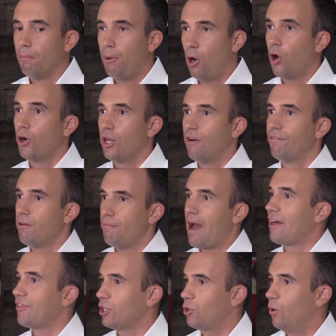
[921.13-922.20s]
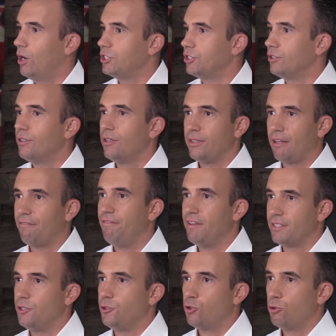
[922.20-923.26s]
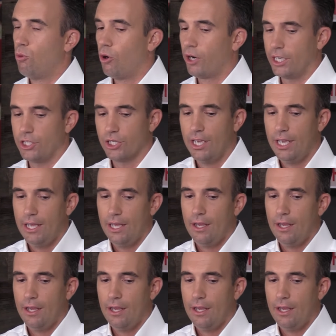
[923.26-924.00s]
part of the math equation that fits into a mortgage.